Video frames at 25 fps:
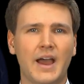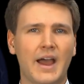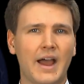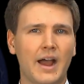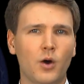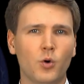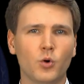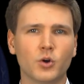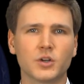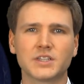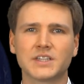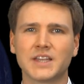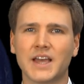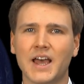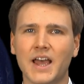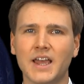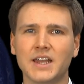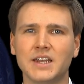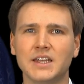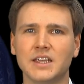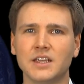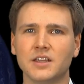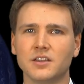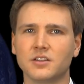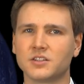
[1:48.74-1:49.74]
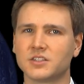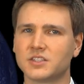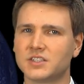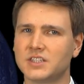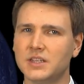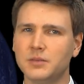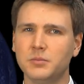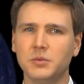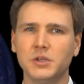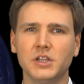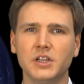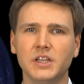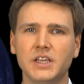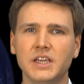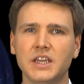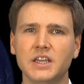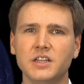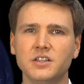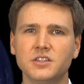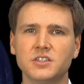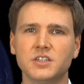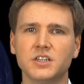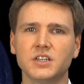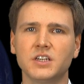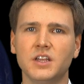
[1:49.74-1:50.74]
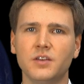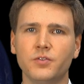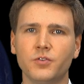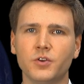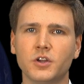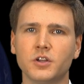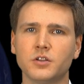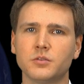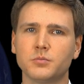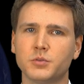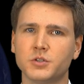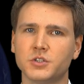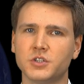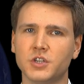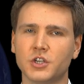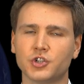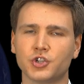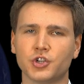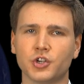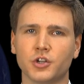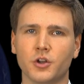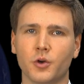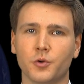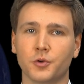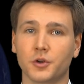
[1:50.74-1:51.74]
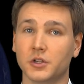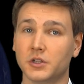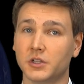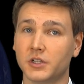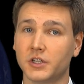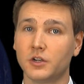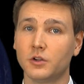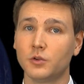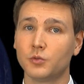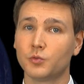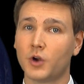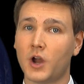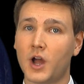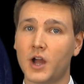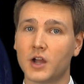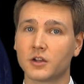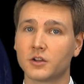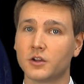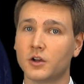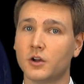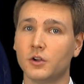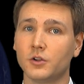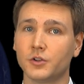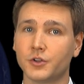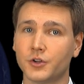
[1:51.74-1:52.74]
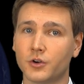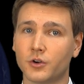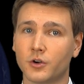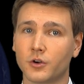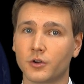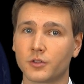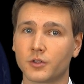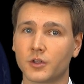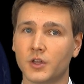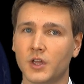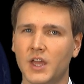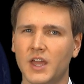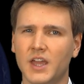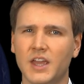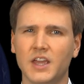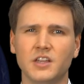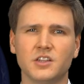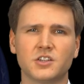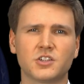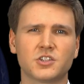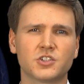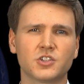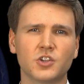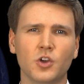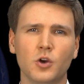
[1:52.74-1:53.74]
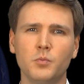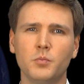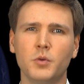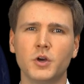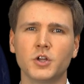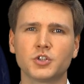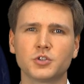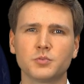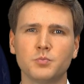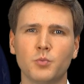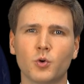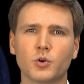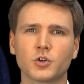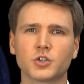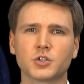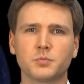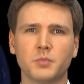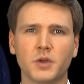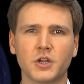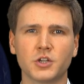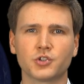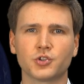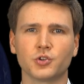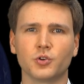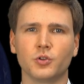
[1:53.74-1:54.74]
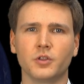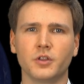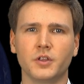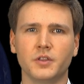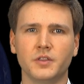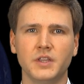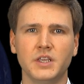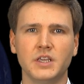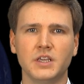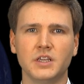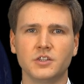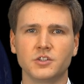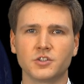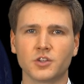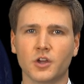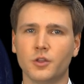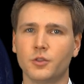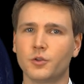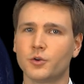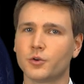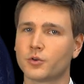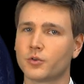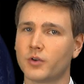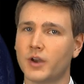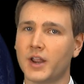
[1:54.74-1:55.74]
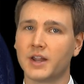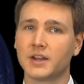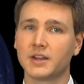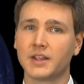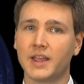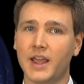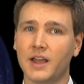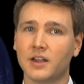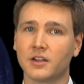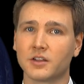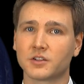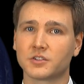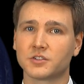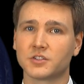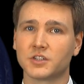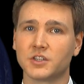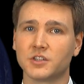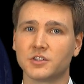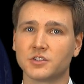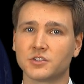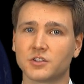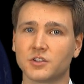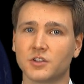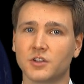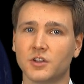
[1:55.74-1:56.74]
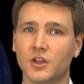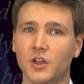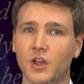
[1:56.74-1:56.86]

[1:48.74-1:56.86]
Our tiny, seemingly insignificant position on a little rock called Earth is so much more special than these other grand galaxies.